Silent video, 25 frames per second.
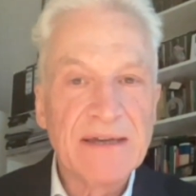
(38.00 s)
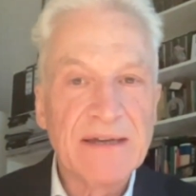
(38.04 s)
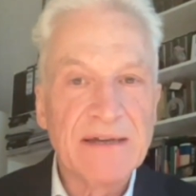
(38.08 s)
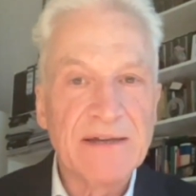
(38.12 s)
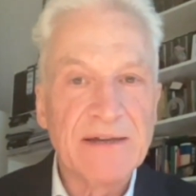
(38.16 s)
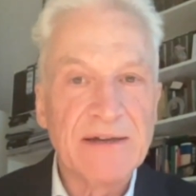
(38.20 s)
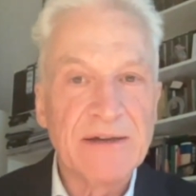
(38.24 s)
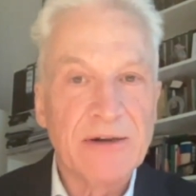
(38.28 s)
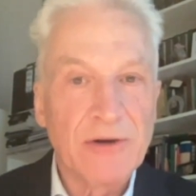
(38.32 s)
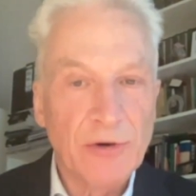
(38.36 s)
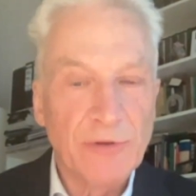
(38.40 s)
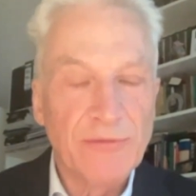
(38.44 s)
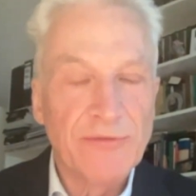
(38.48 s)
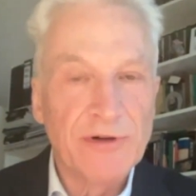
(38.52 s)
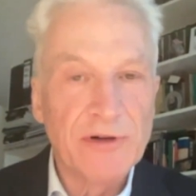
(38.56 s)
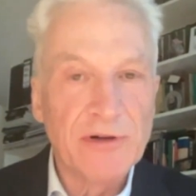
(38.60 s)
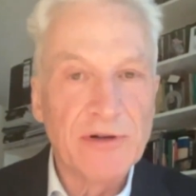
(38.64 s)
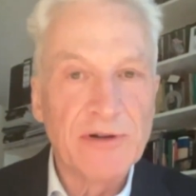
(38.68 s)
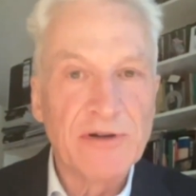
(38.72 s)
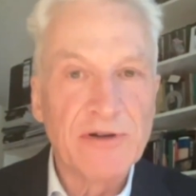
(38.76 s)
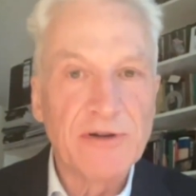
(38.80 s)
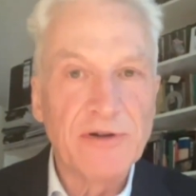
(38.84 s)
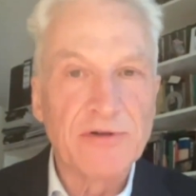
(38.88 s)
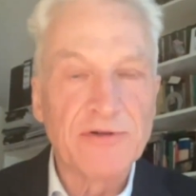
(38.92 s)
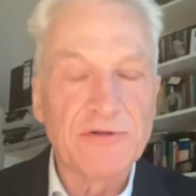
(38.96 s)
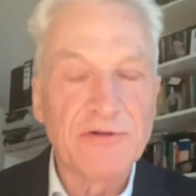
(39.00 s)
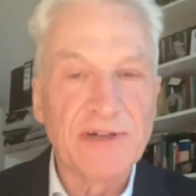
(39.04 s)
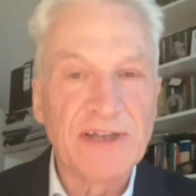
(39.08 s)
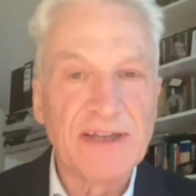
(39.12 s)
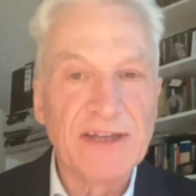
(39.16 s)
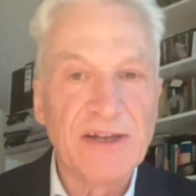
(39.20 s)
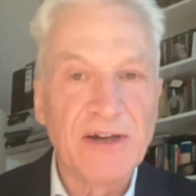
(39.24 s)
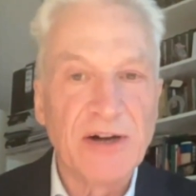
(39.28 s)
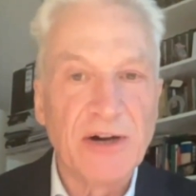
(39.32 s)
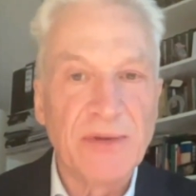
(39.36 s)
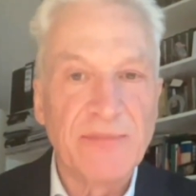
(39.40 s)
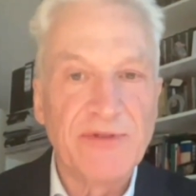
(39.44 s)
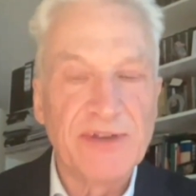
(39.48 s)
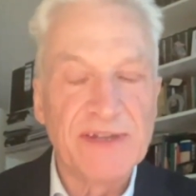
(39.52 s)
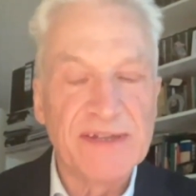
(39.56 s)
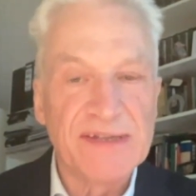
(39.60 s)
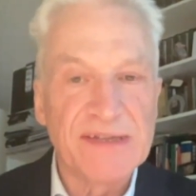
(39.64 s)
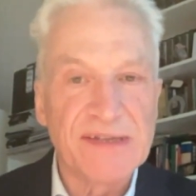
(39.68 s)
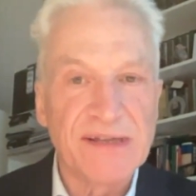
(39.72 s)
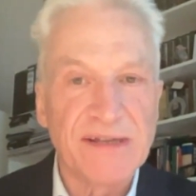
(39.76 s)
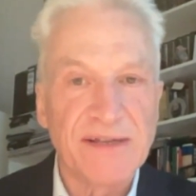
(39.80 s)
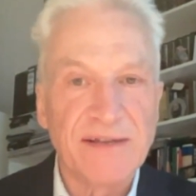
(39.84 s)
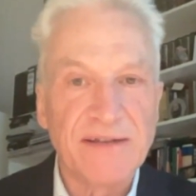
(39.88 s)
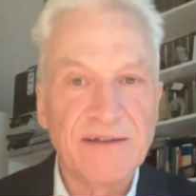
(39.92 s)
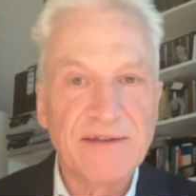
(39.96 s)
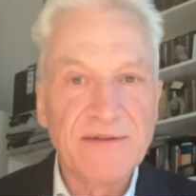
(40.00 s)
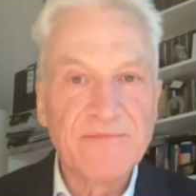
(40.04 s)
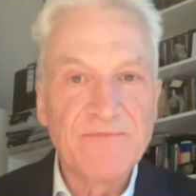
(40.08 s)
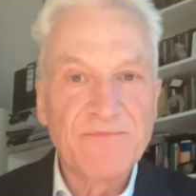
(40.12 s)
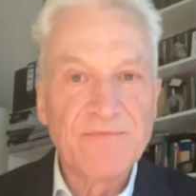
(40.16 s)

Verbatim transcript: uh, over Ukraine, obviously.